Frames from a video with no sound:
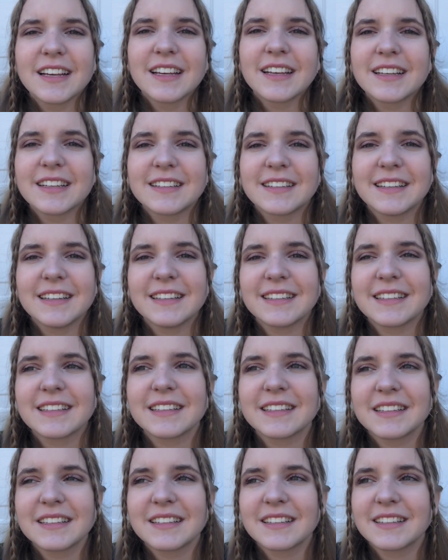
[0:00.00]

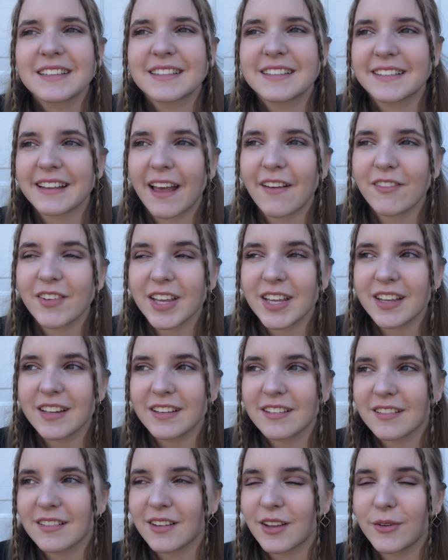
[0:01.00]
season
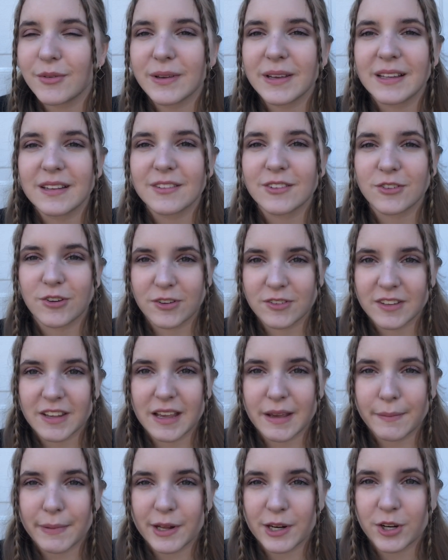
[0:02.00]
7, Logan starts
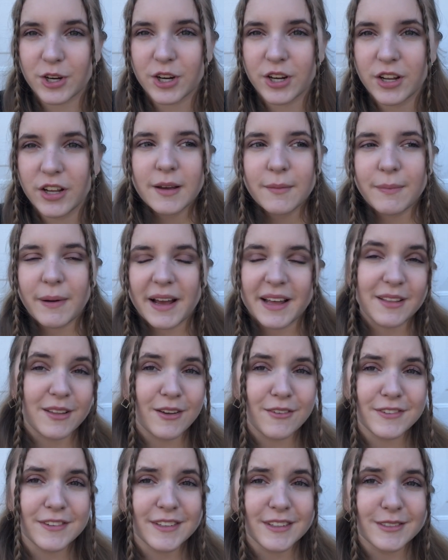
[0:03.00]
getting better. But I
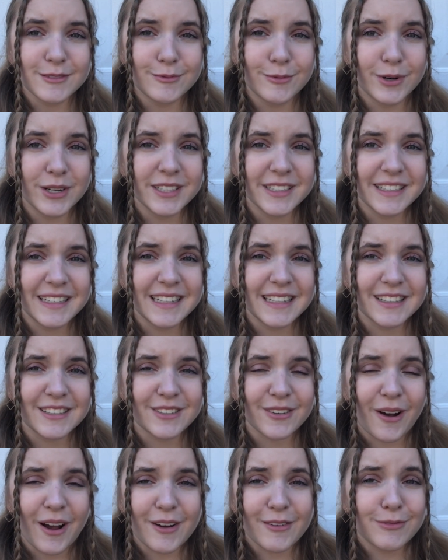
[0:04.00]
love season 1 Dean,
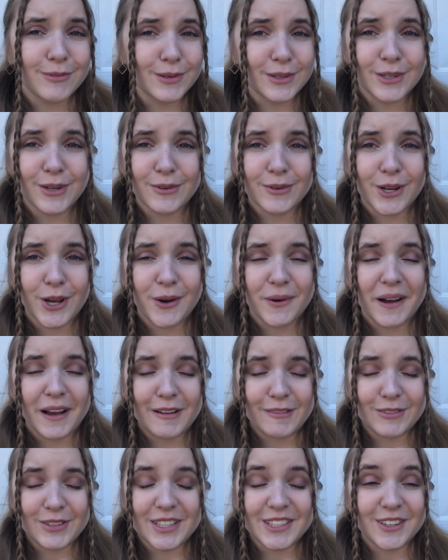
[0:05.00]
so I really don't know. I
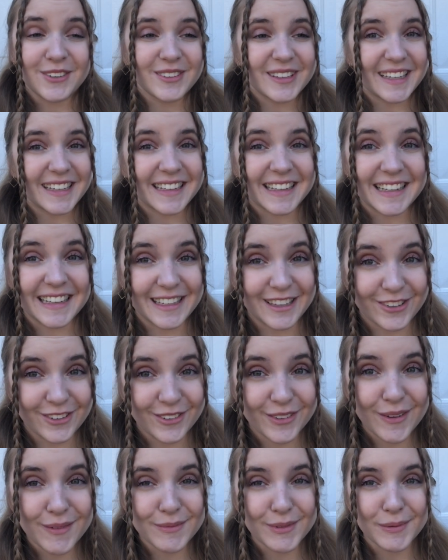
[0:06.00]
really don't like either
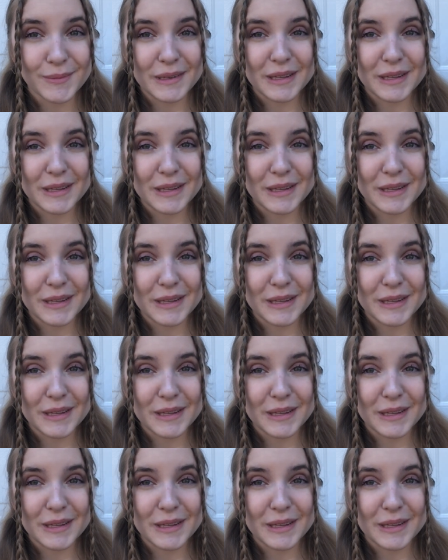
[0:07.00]
of them, to be